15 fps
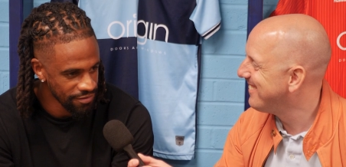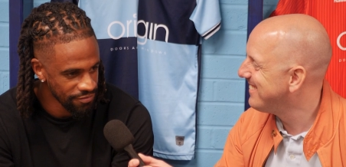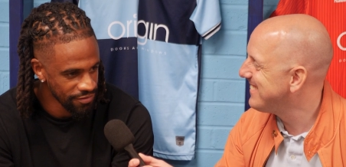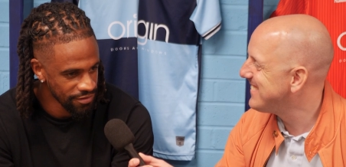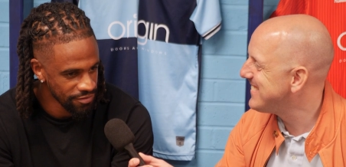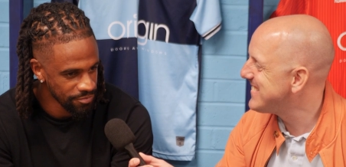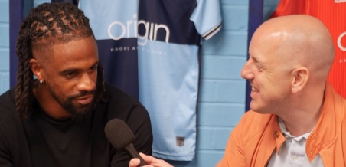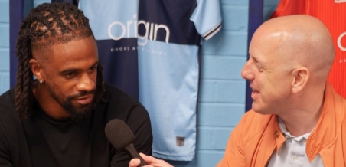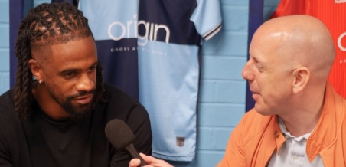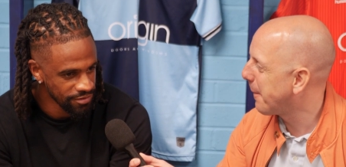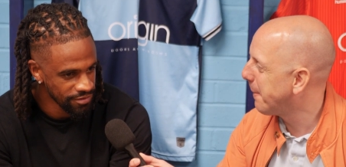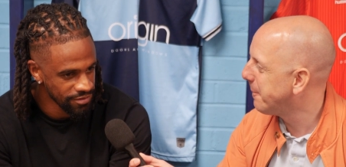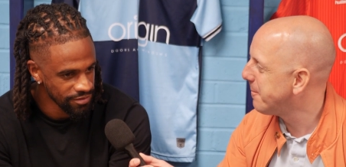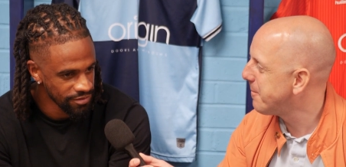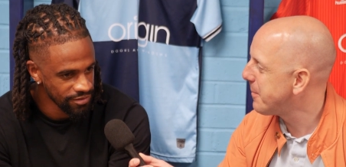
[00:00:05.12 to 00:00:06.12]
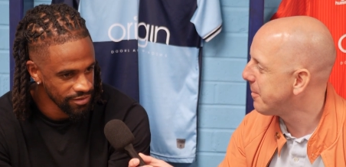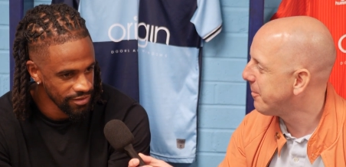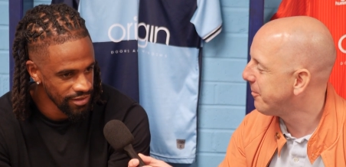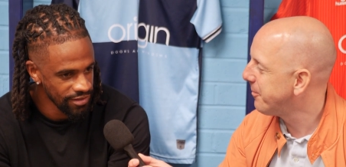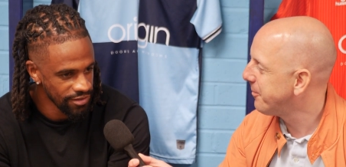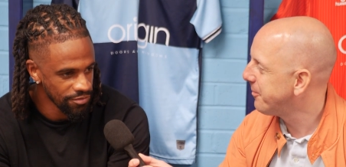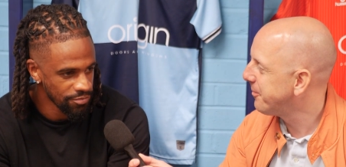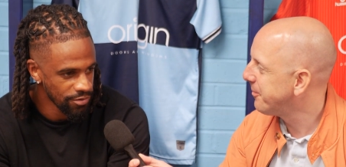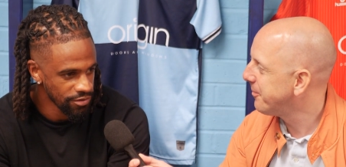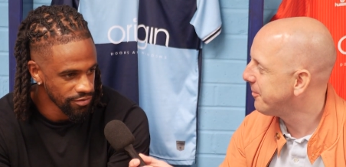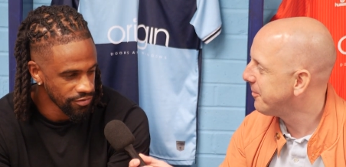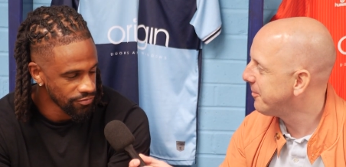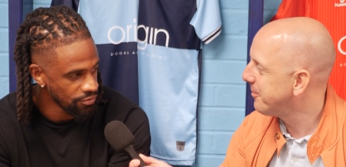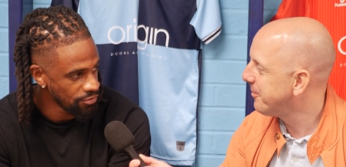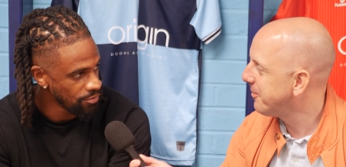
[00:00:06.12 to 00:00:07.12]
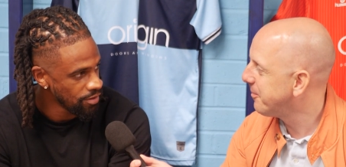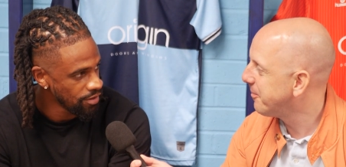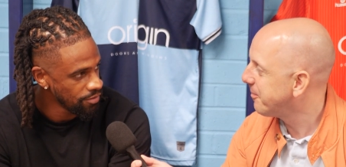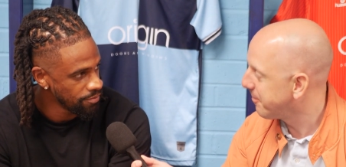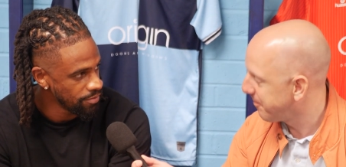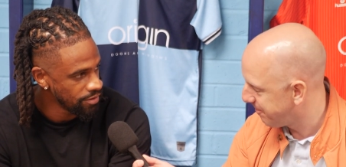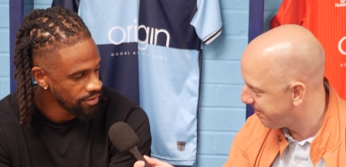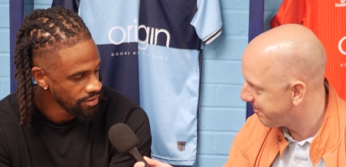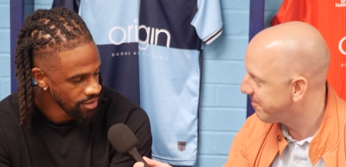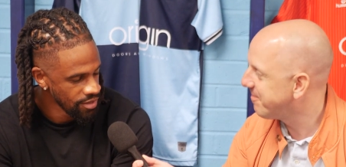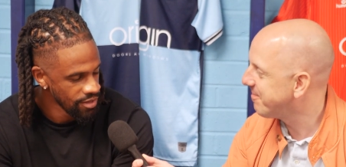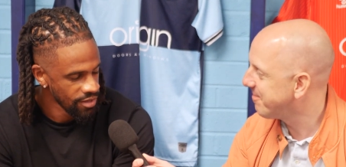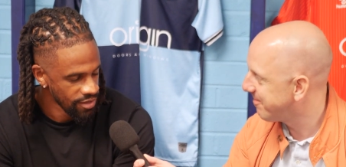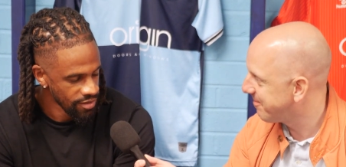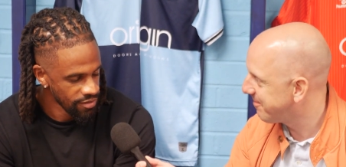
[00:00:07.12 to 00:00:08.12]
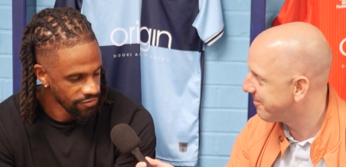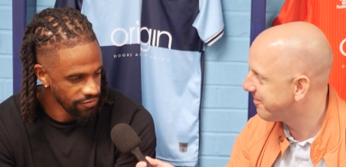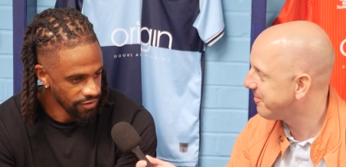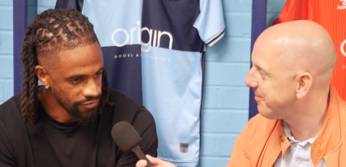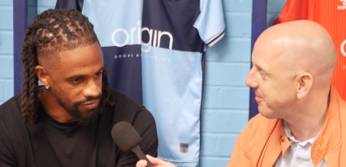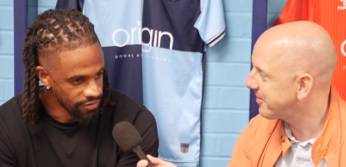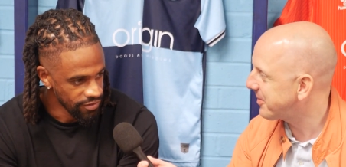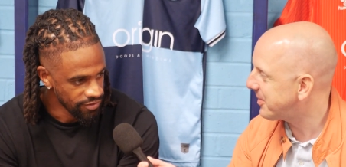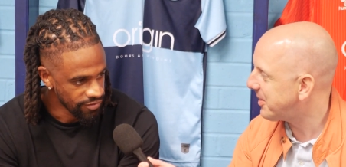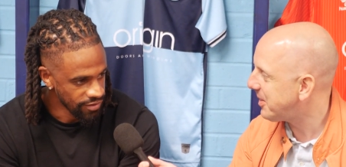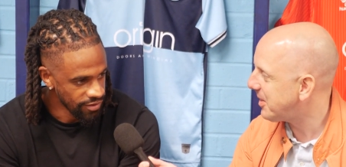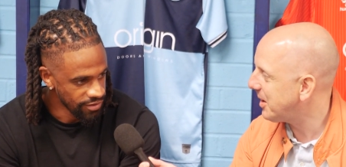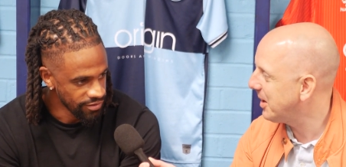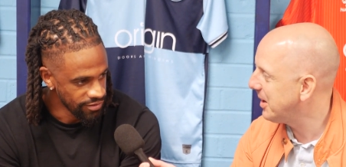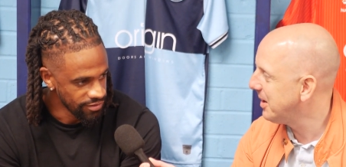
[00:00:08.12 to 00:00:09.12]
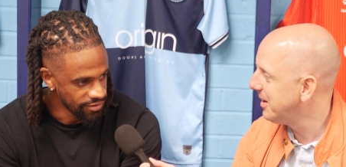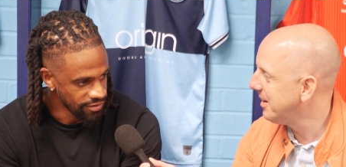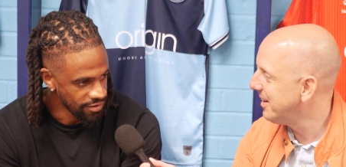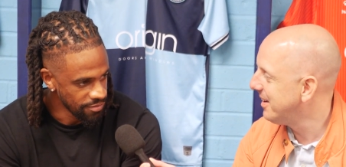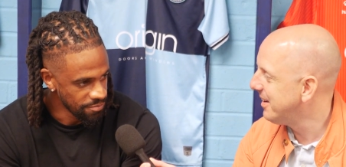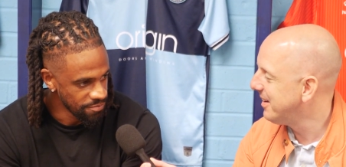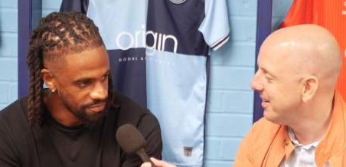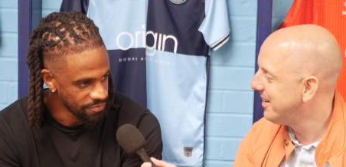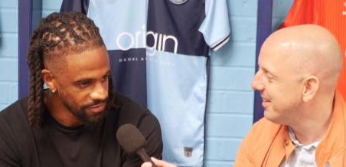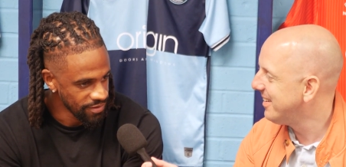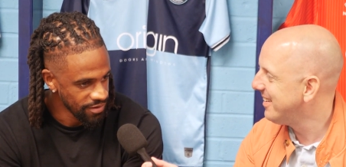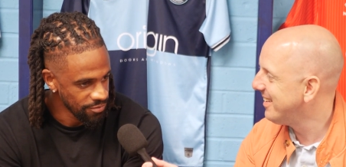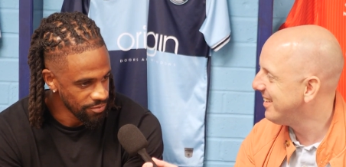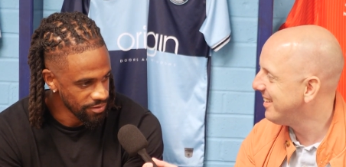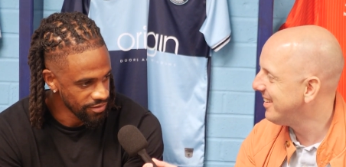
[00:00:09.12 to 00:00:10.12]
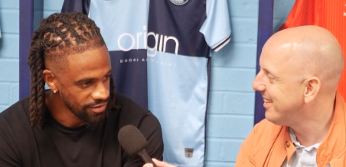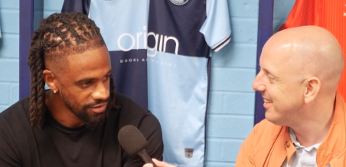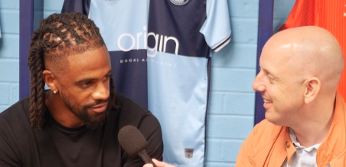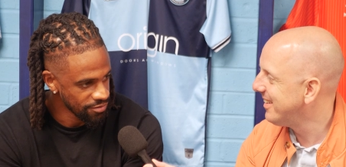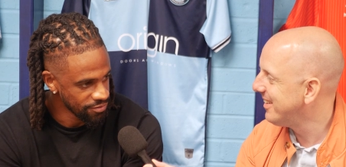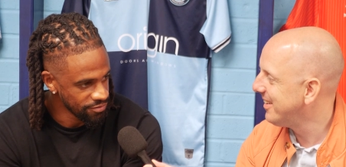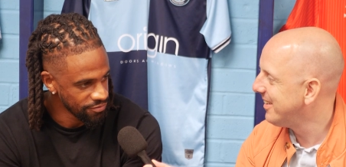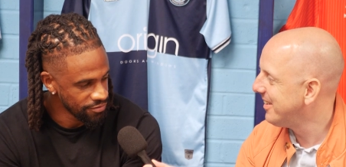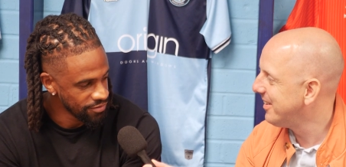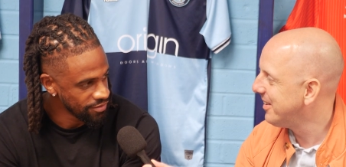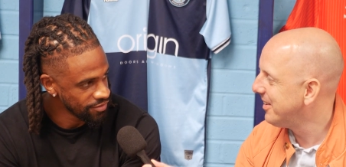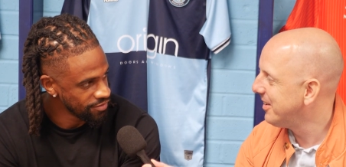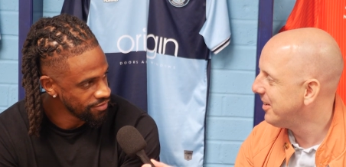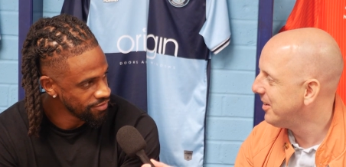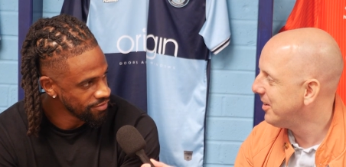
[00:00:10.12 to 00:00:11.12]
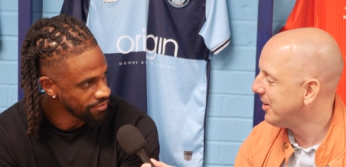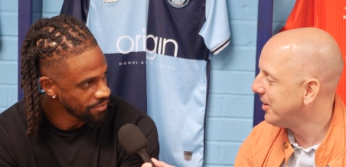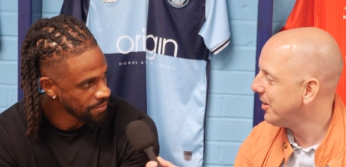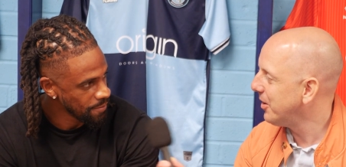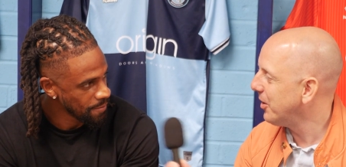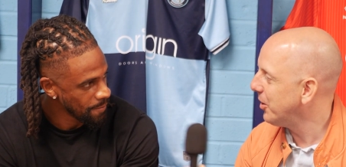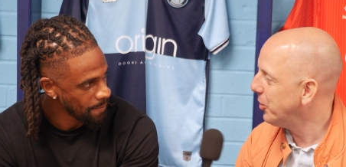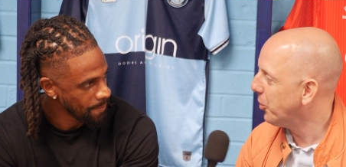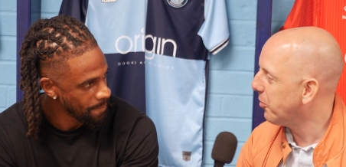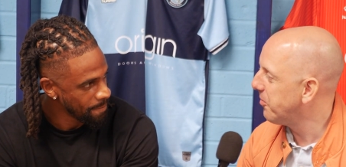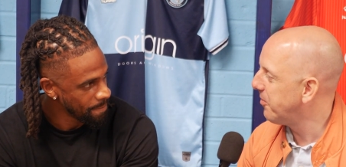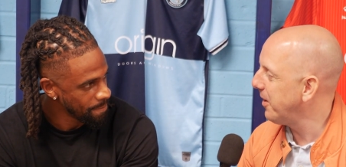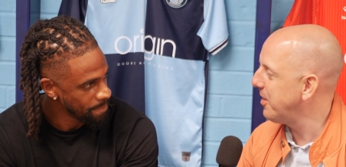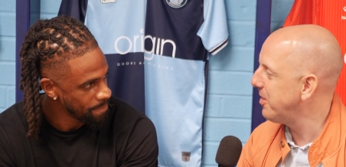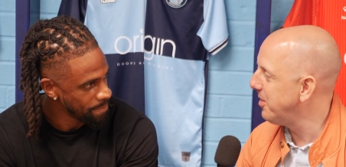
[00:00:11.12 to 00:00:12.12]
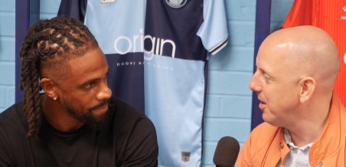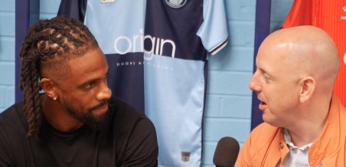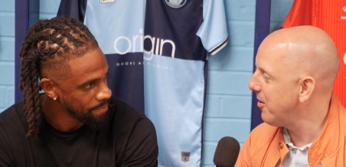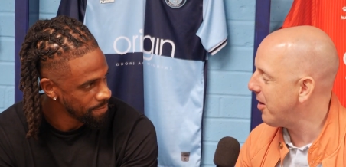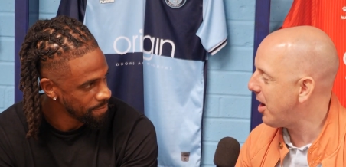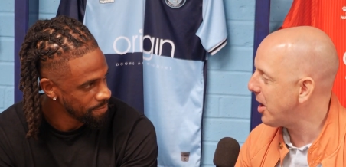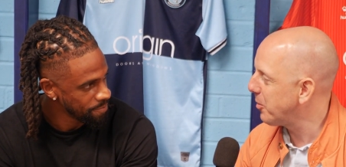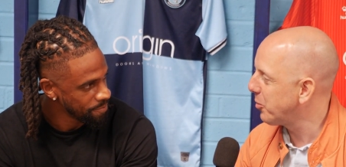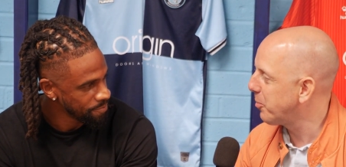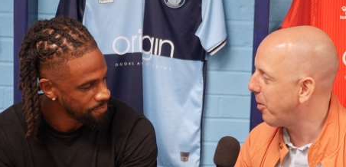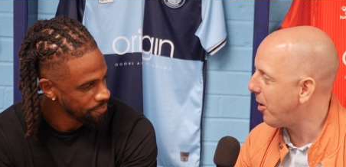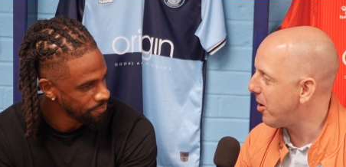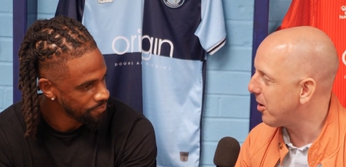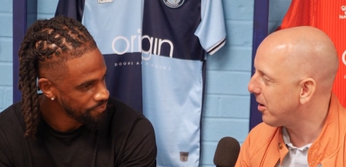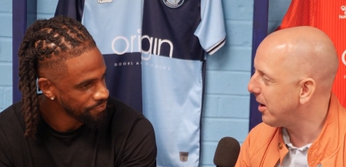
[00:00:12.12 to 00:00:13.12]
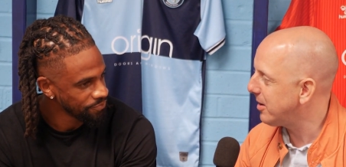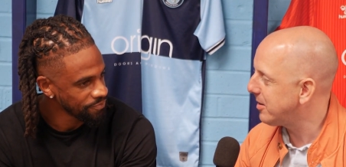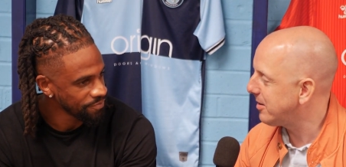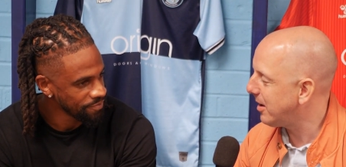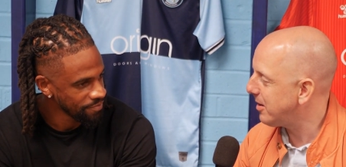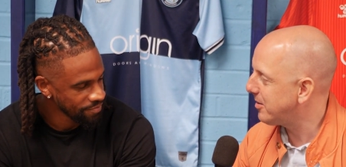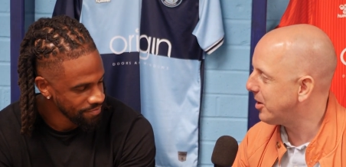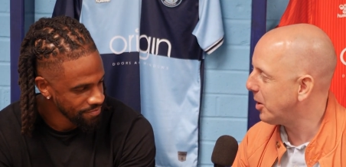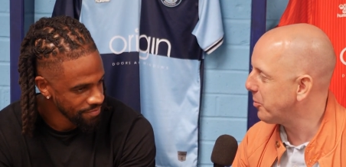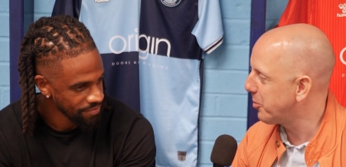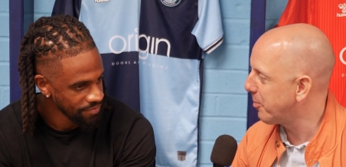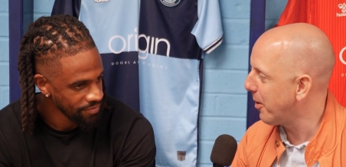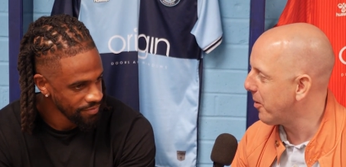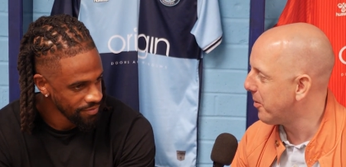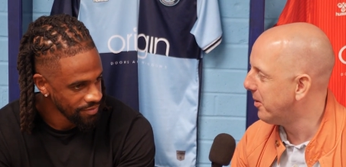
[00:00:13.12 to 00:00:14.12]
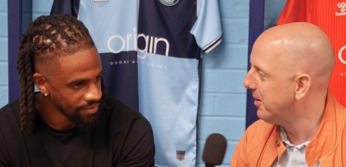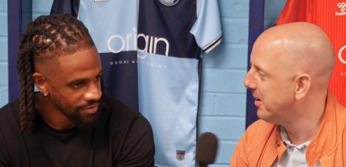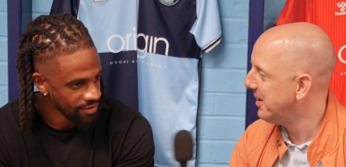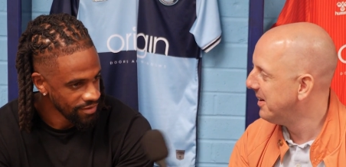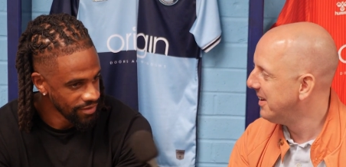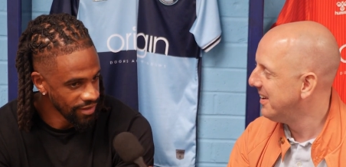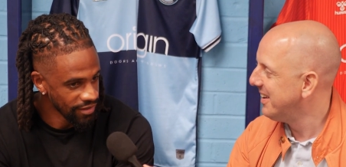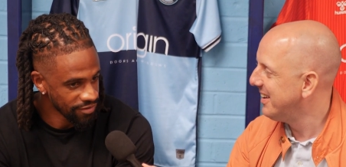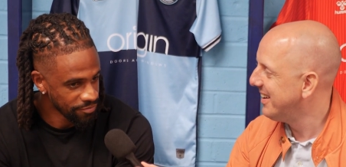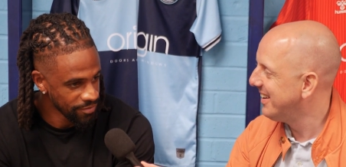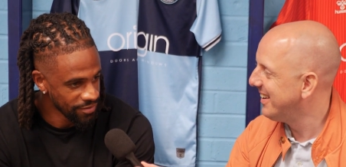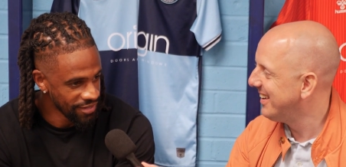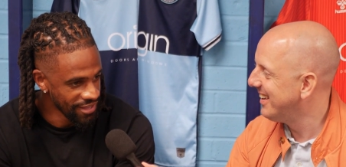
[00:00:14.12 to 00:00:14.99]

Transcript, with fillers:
Speaker 1: I think it's been in the process for a while, but thankfully it's done, and um, yeah, we can kick on for next
Speaker 2: season. Your fifth year at Adams Park. That's that's some spell.
Speaker 1: Yeah, it's been